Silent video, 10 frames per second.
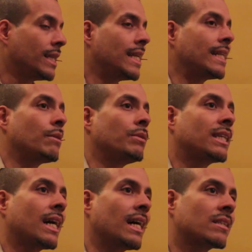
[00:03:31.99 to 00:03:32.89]
that they
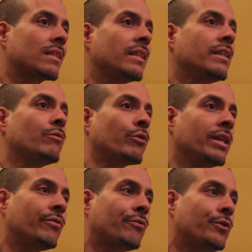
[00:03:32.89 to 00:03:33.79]
would constantly
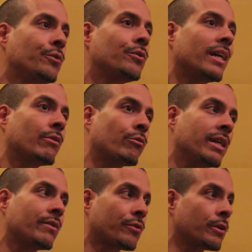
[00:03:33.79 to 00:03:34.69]
refuel and
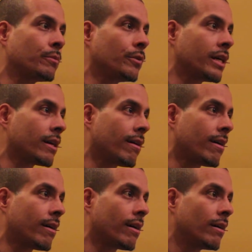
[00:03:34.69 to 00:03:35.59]
reaffirm who they
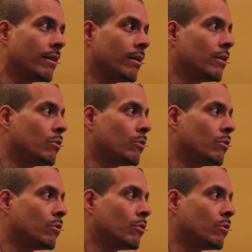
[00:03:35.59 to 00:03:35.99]
are